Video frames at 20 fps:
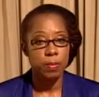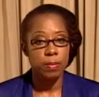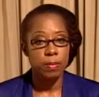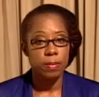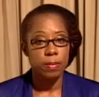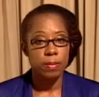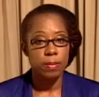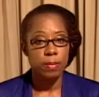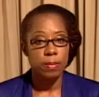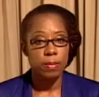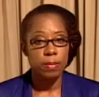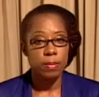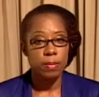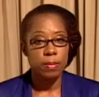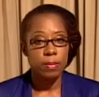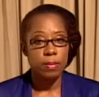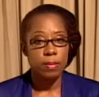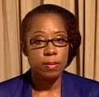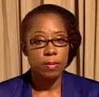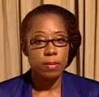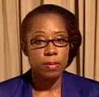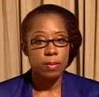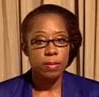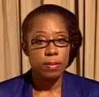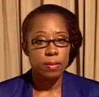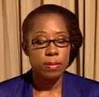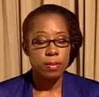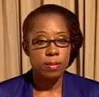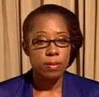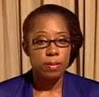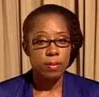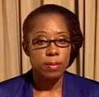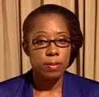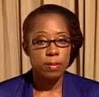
Nobody speaks.